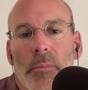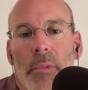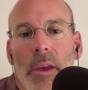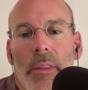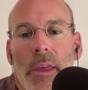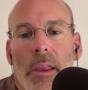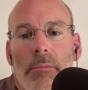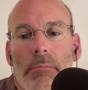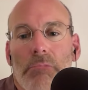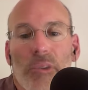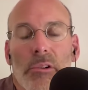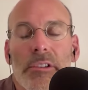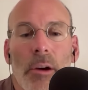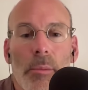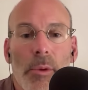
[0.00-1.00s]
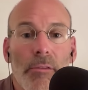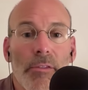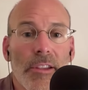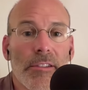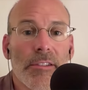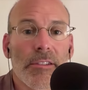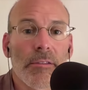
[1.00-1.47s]
and then tell me if
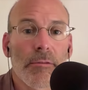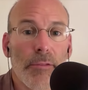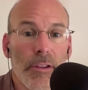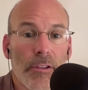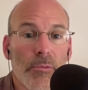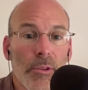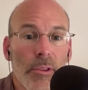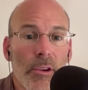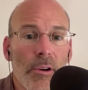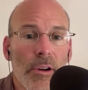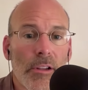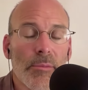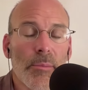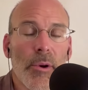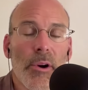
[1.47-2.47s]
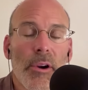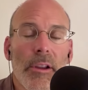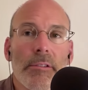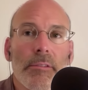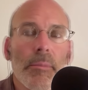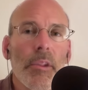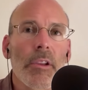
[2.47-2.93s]
this fits with your
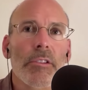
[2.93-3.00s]
experience.